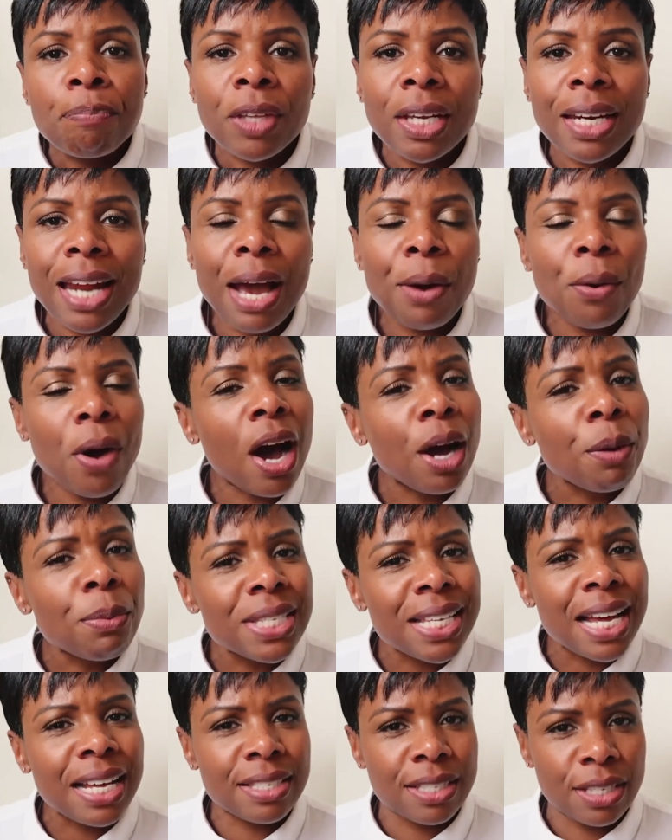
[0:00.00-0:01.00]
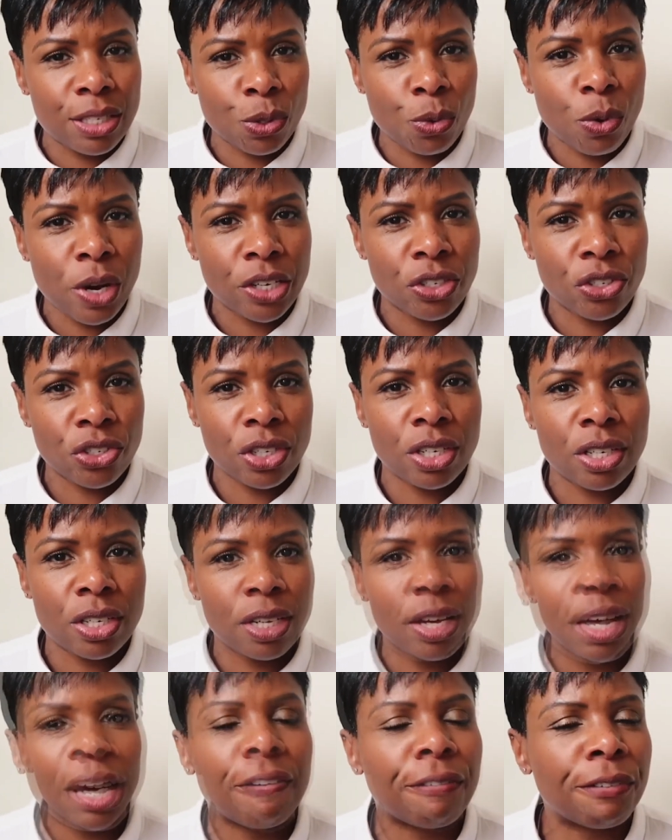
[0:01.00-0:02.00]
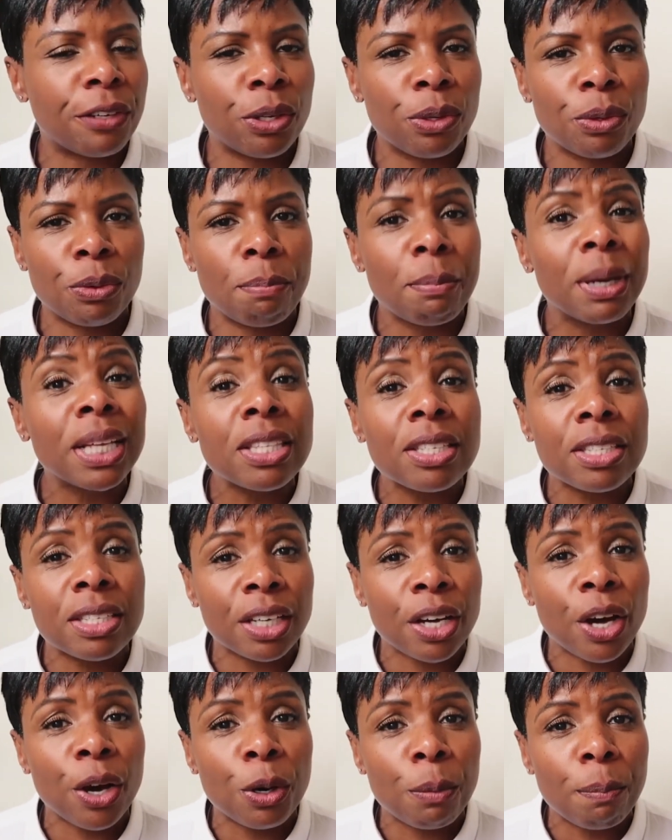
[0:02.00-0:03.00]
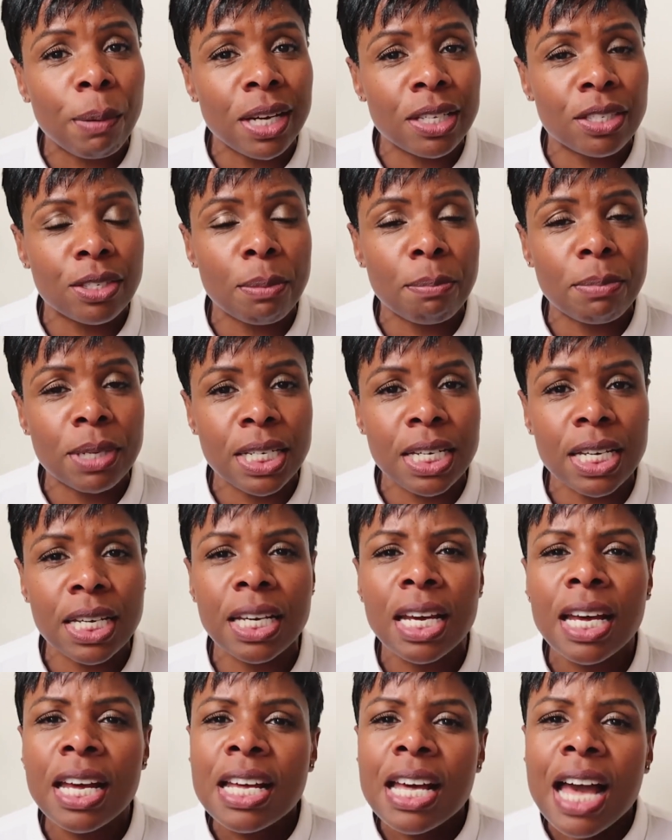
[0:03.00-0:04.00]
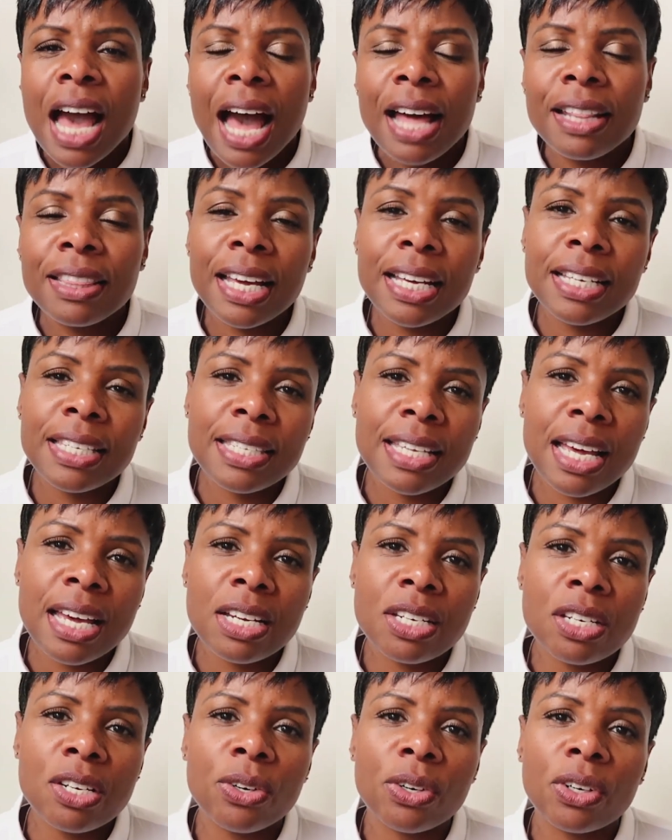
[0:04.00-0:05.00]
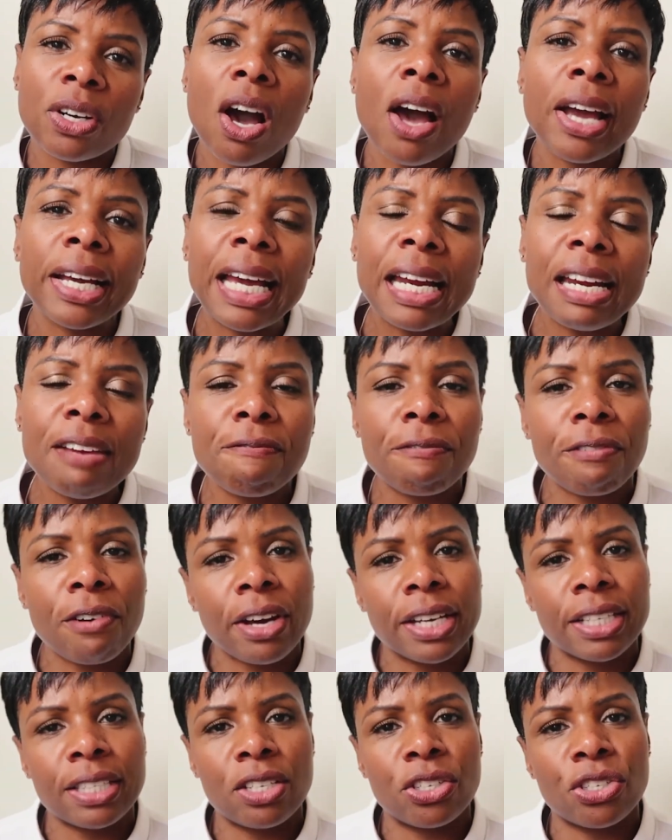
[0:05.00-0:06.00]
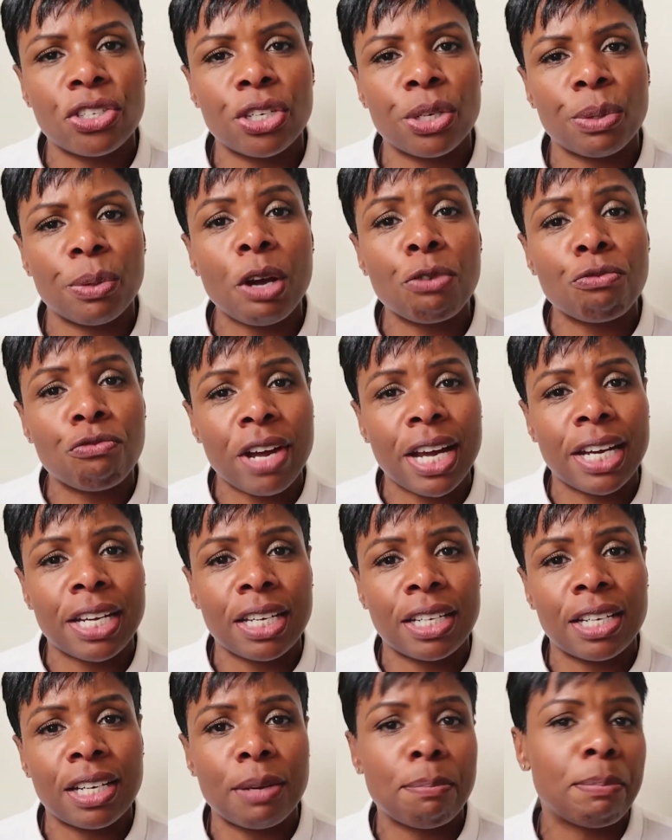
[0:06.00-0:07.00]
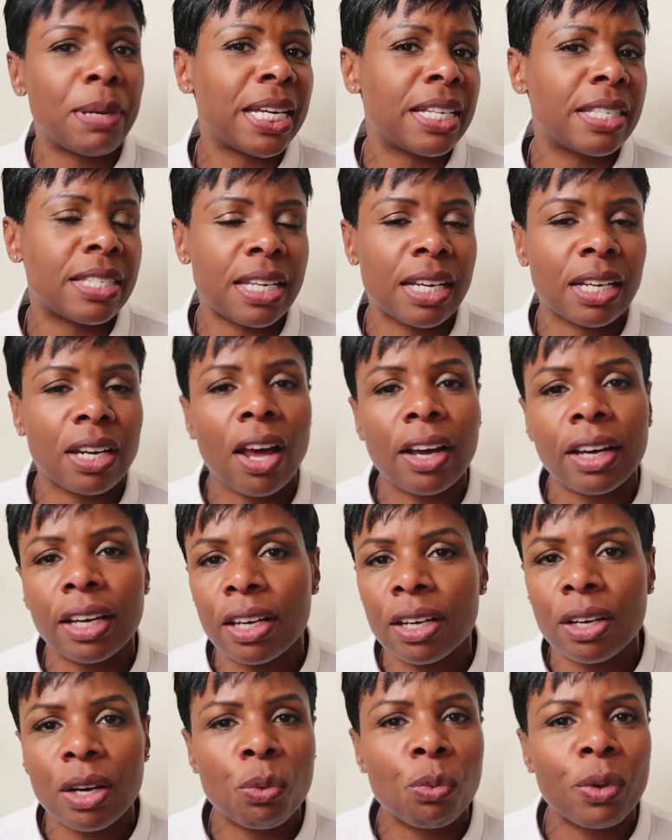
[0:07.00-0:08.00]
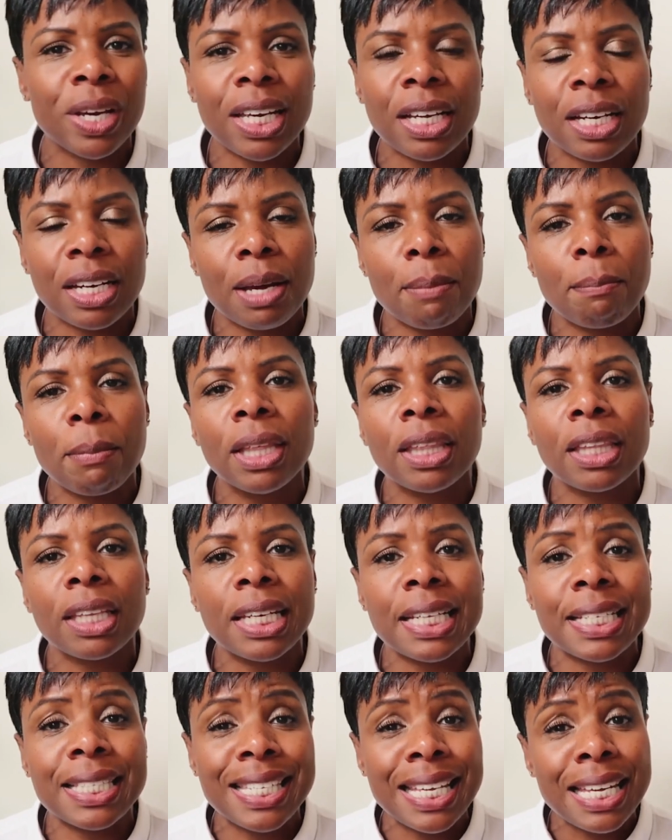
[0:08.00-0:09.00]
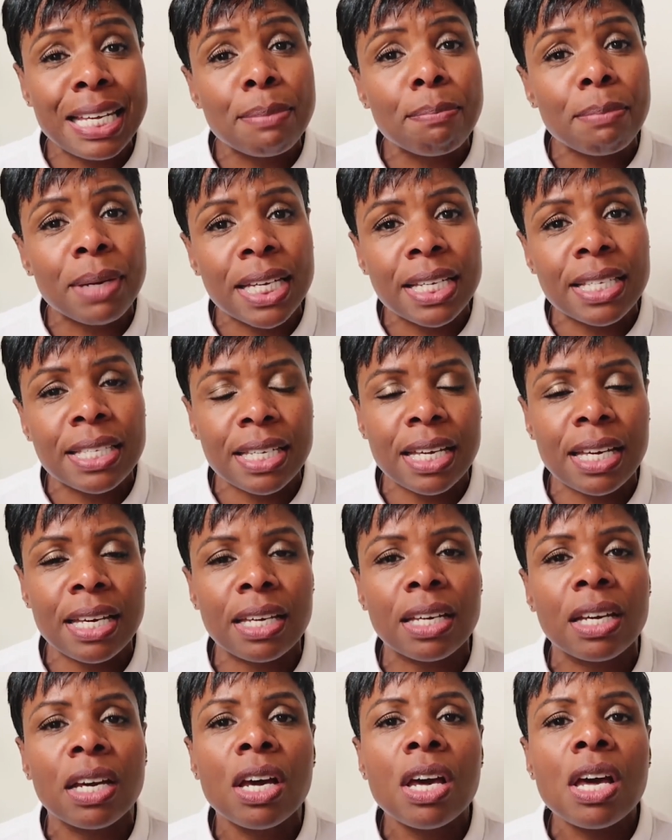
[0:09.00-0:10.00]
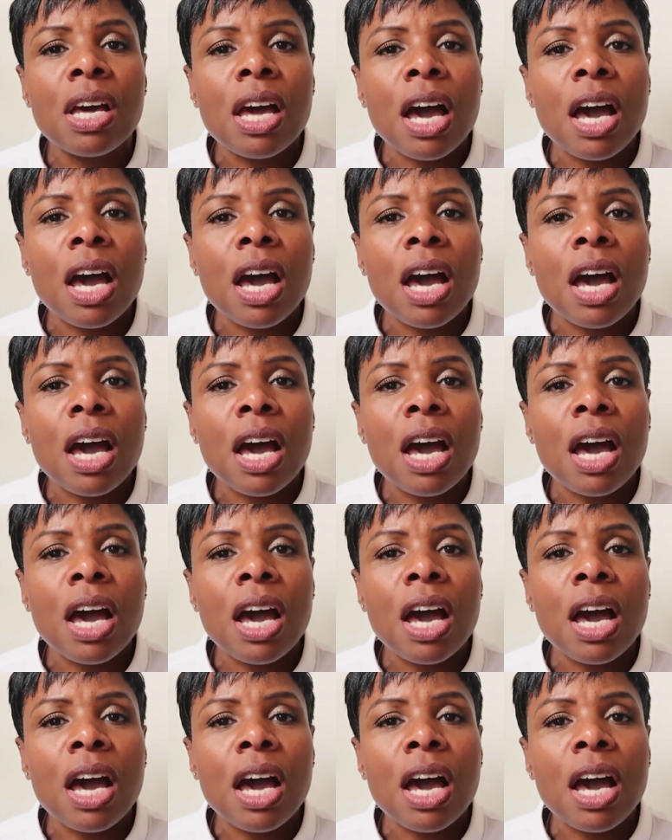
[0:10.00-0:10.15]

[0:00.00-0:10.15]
Now, I was asked this question a few months ago by somebody, and they said, look, I get invited to a regular meeting, like a weekly and monthly team meeting,